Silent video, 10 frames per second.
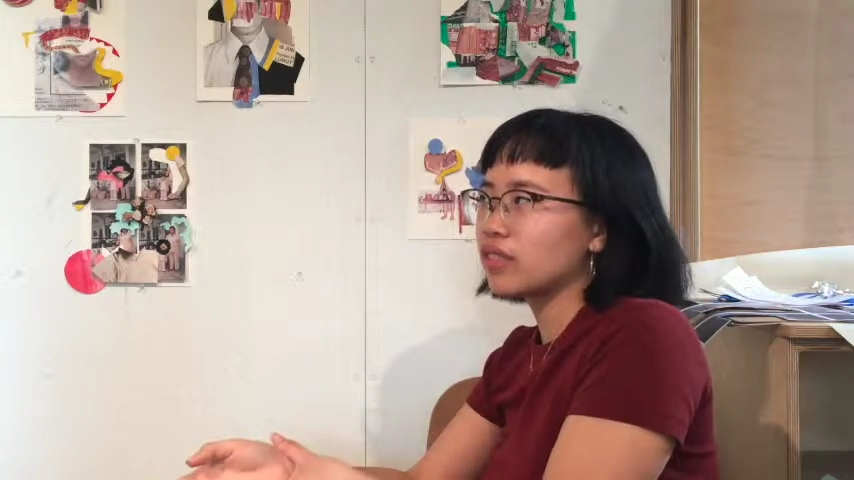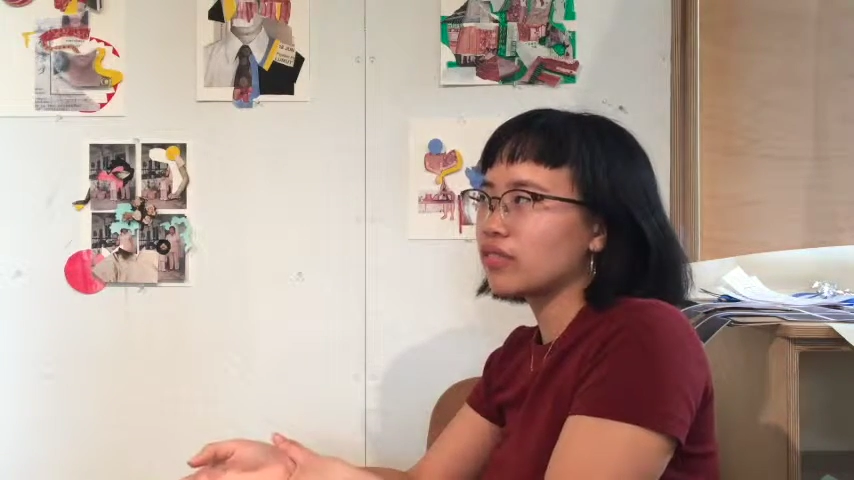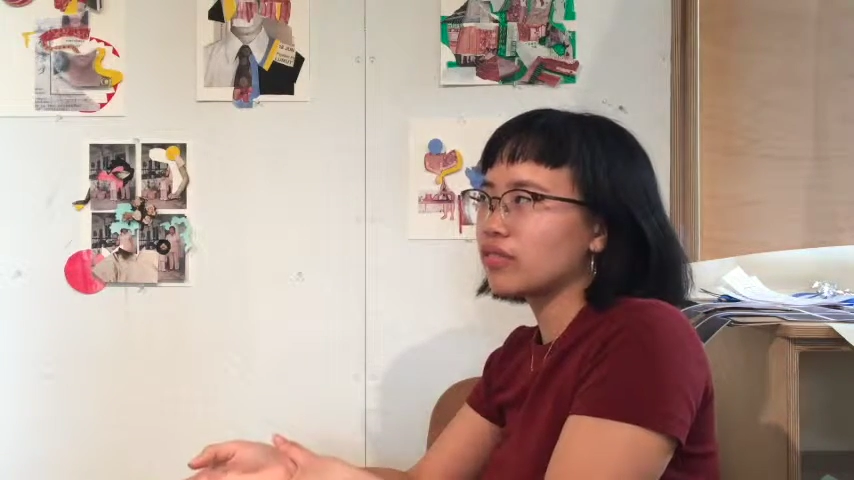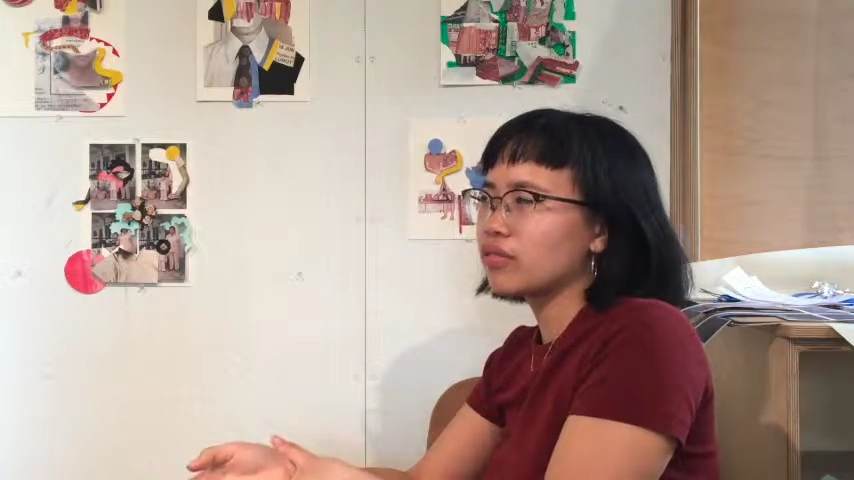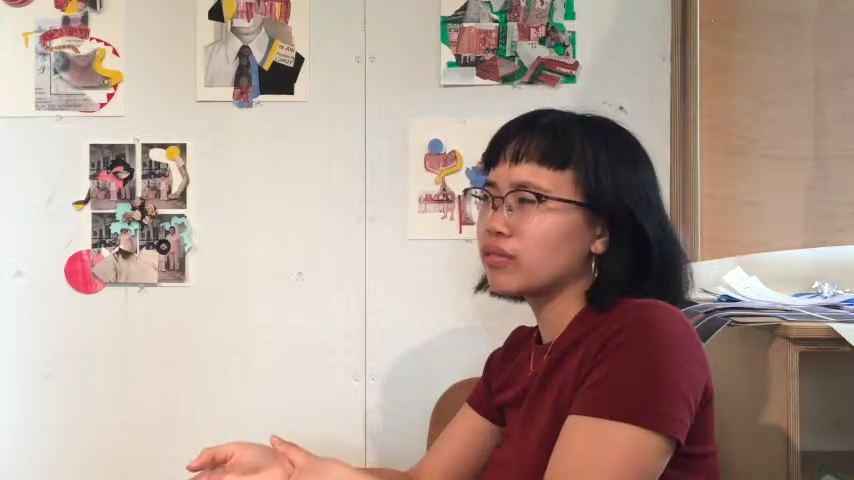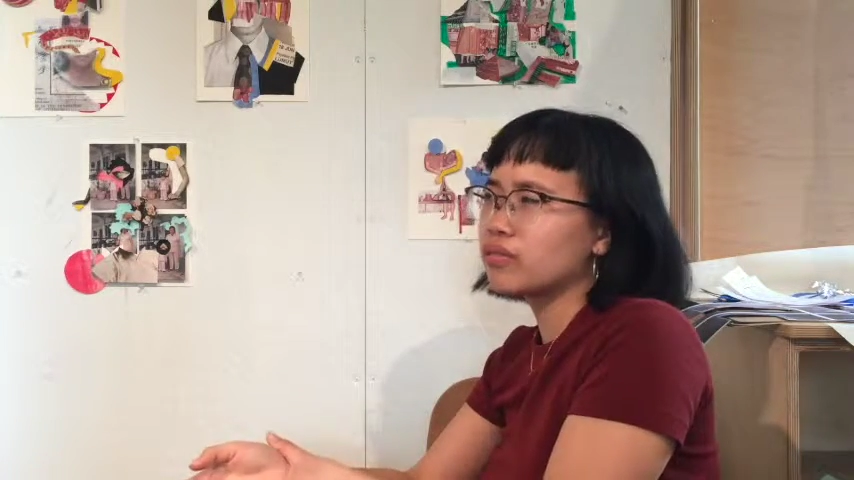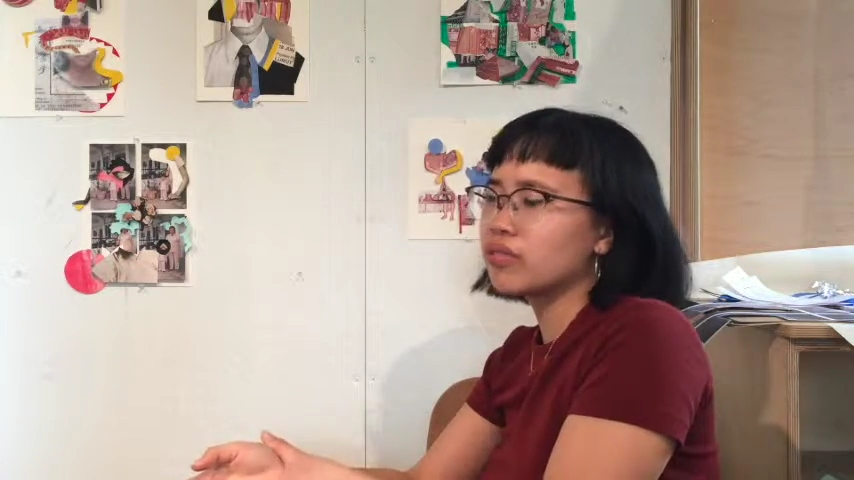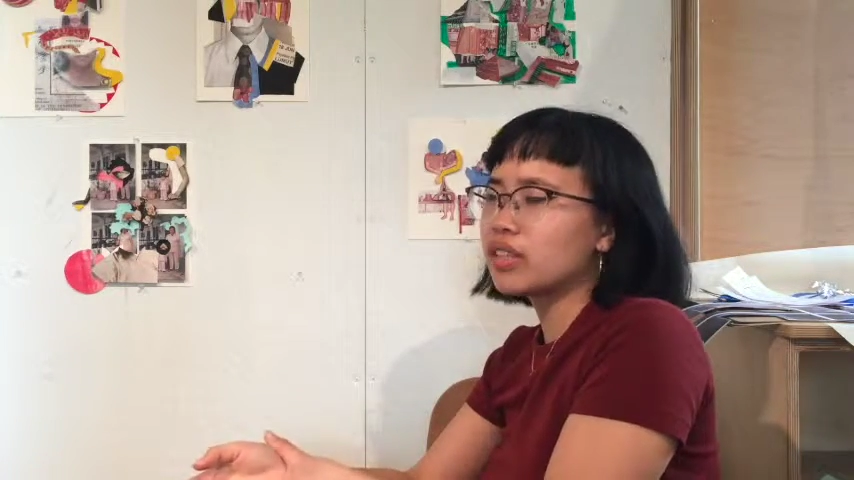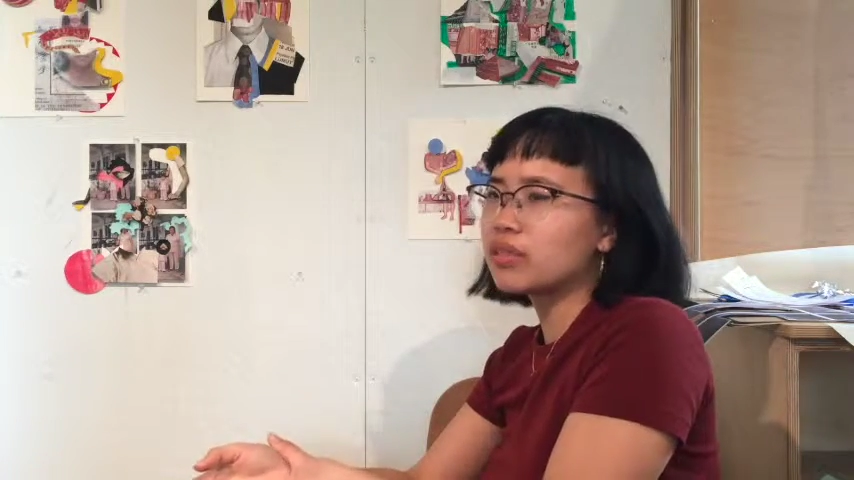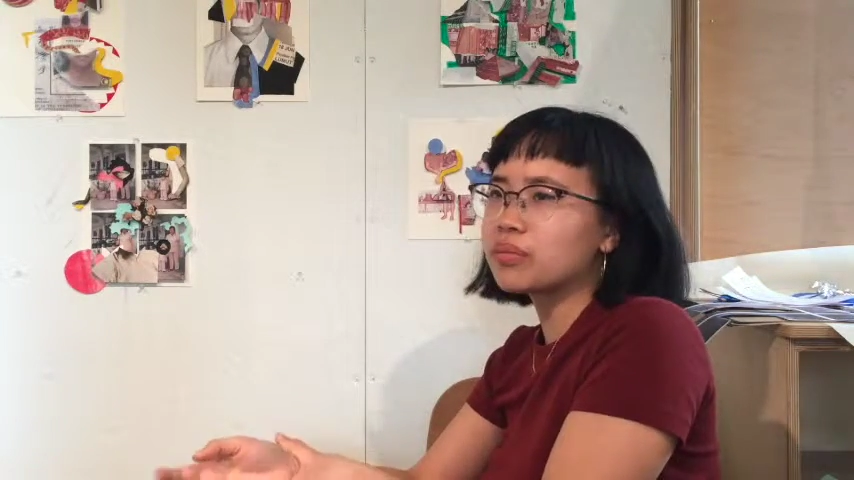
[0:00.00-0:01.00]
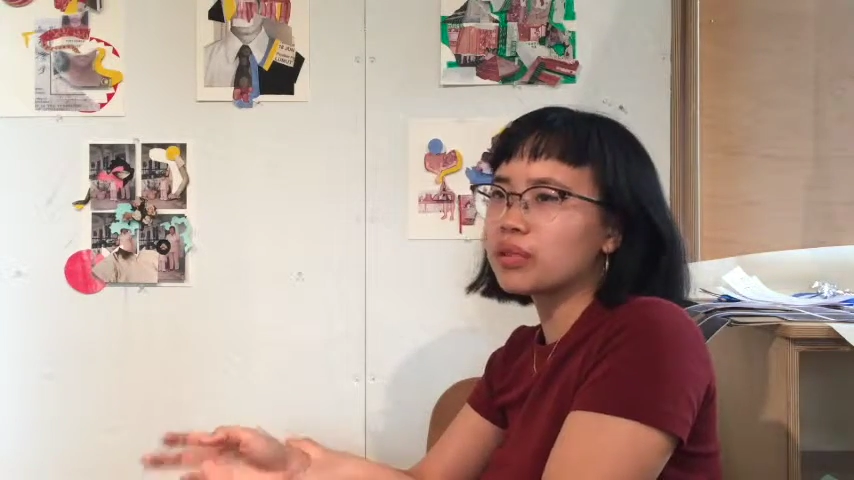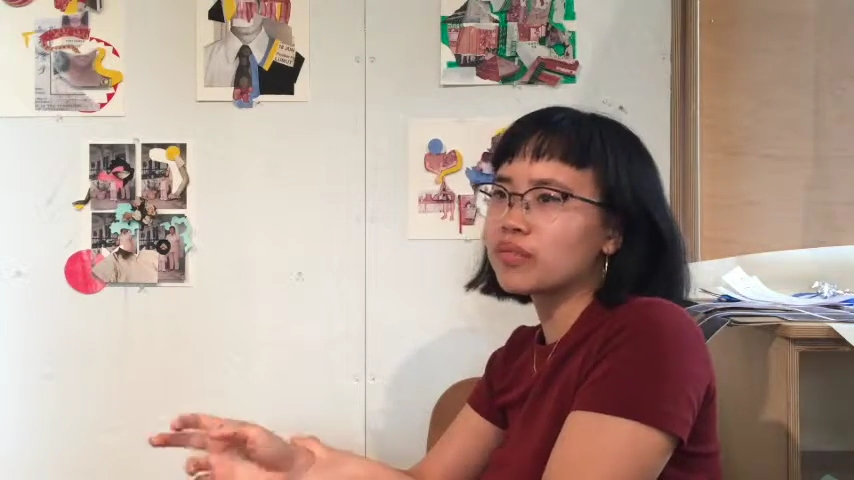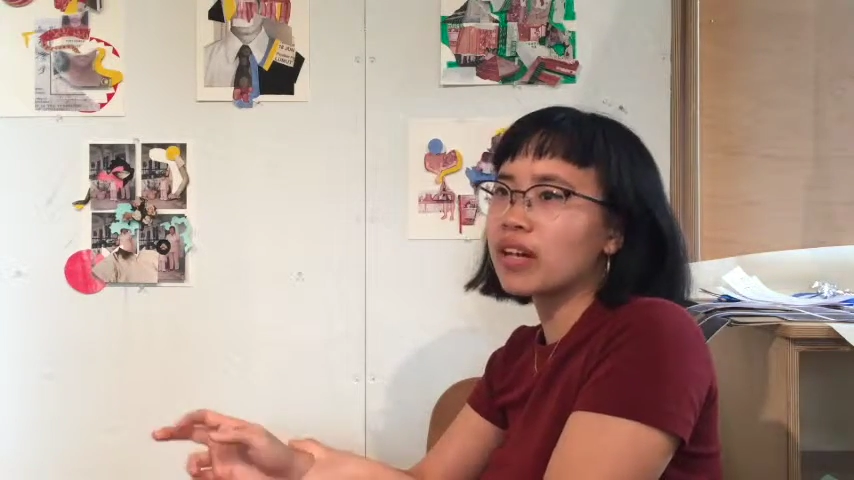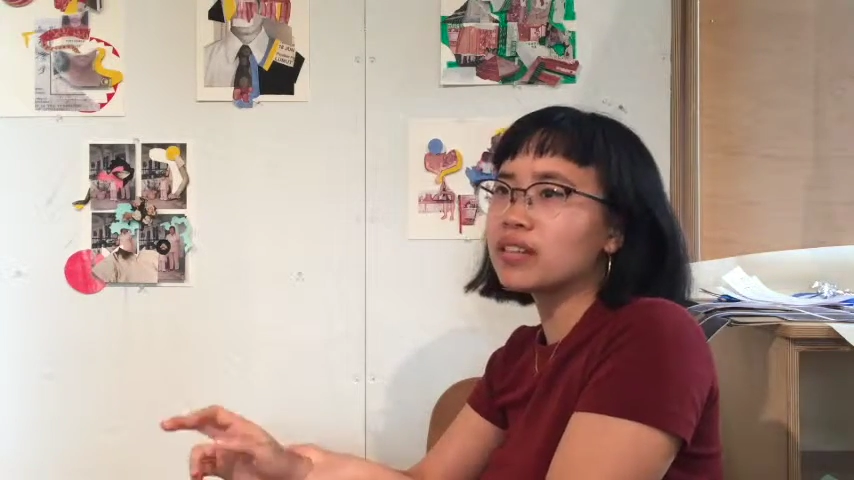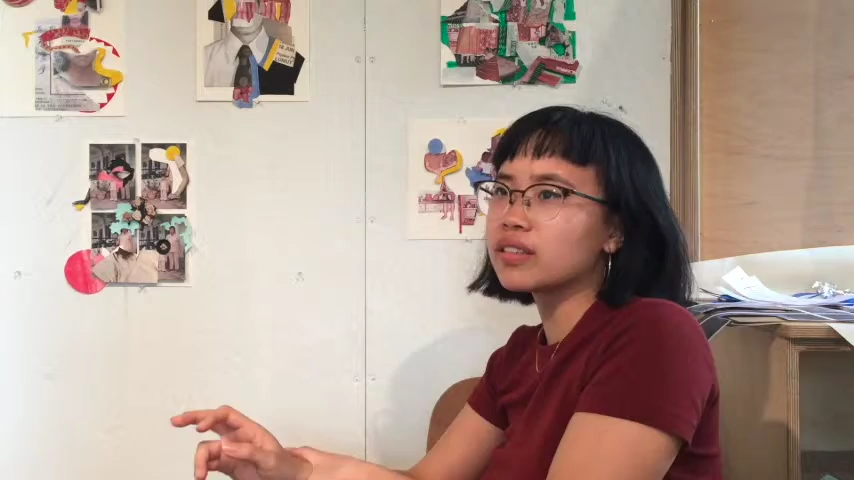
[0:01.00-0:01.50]
know, terribly
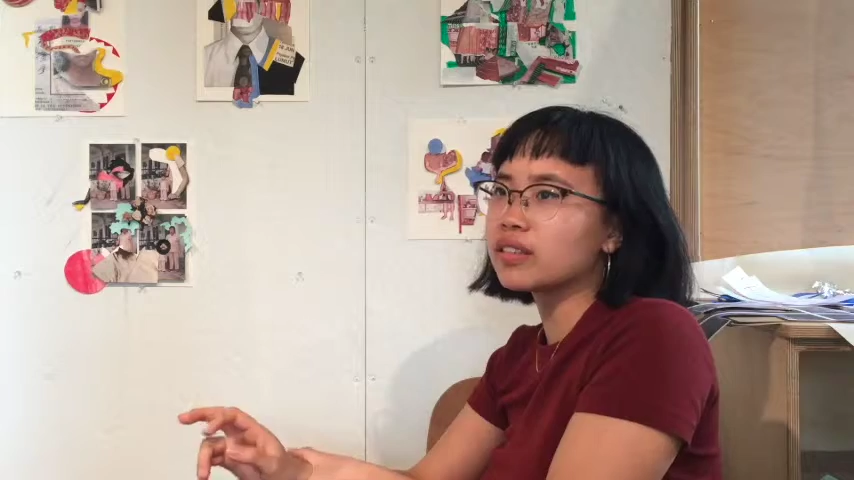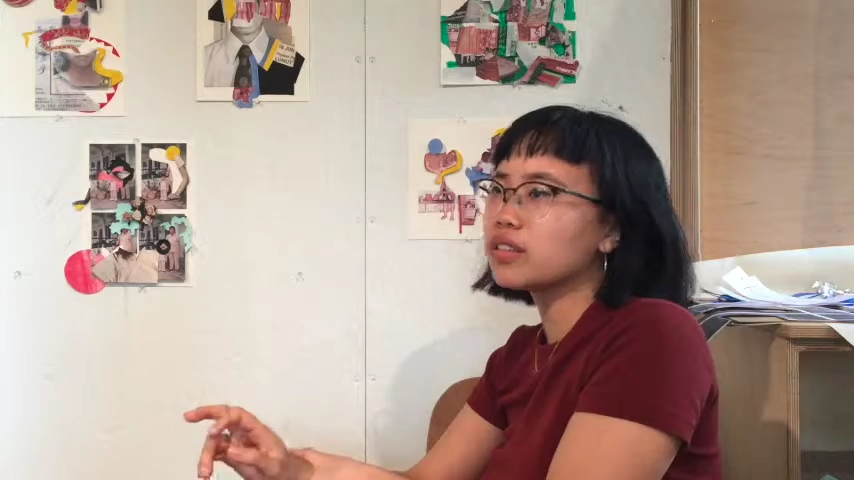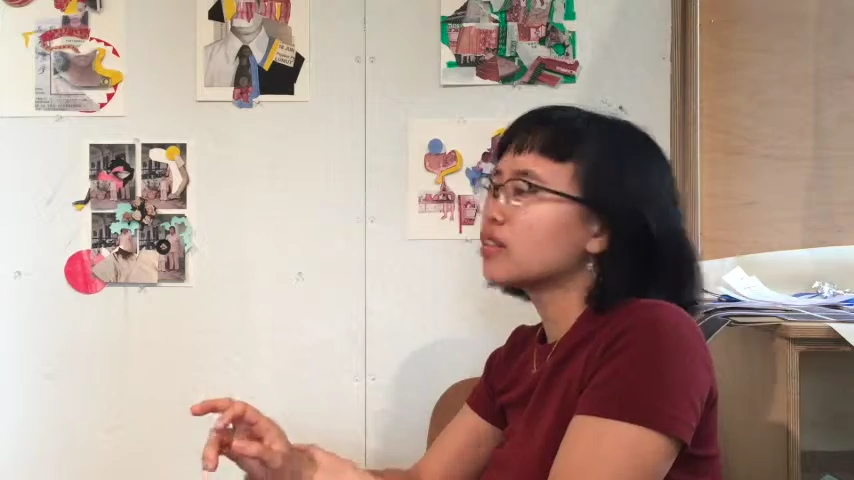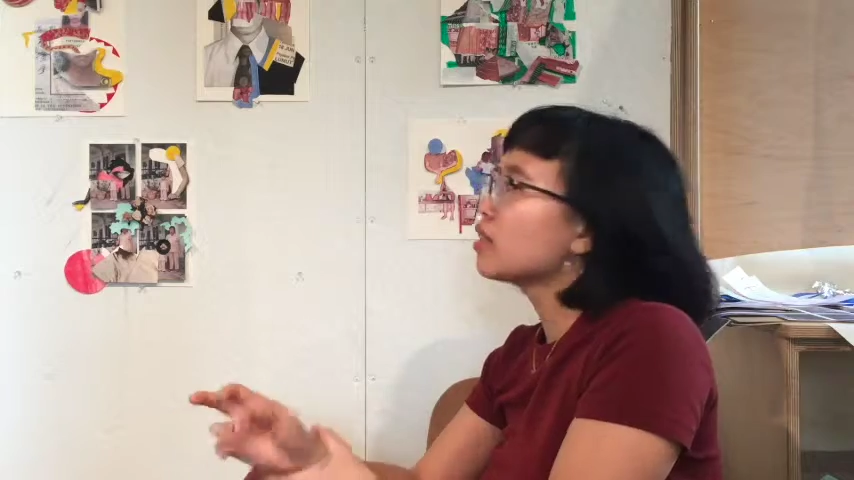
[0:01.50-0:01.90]
violent.